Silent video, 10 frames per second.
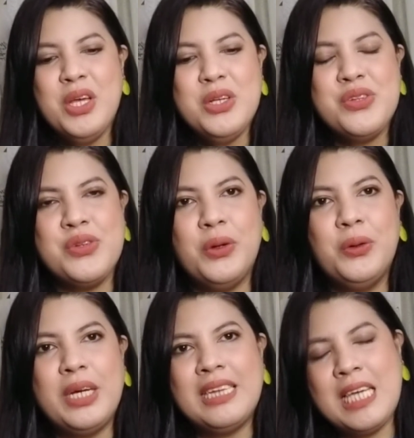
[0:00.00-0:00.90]
So
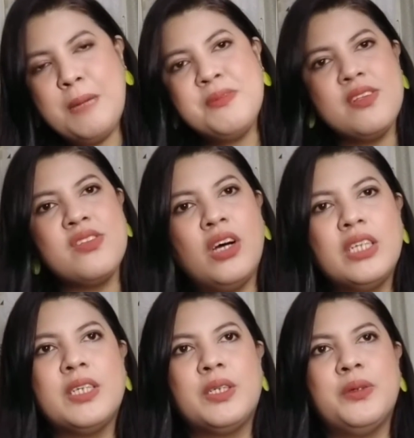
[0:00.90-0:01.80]
it keeps us on
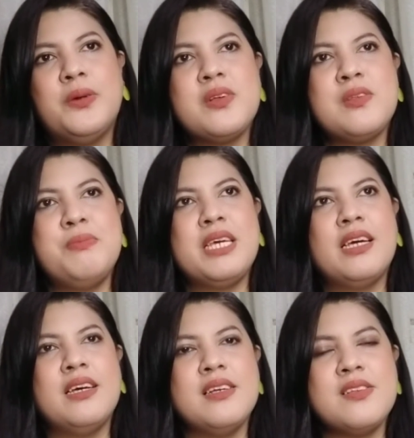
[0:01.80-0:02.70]
our toes
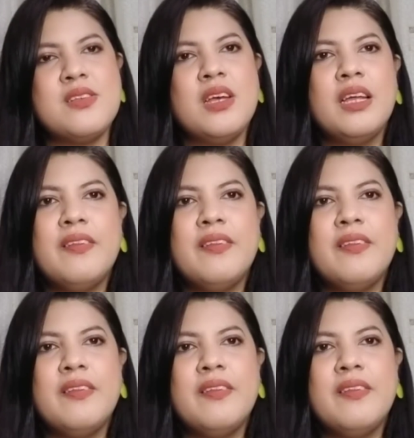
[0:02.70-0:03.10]
because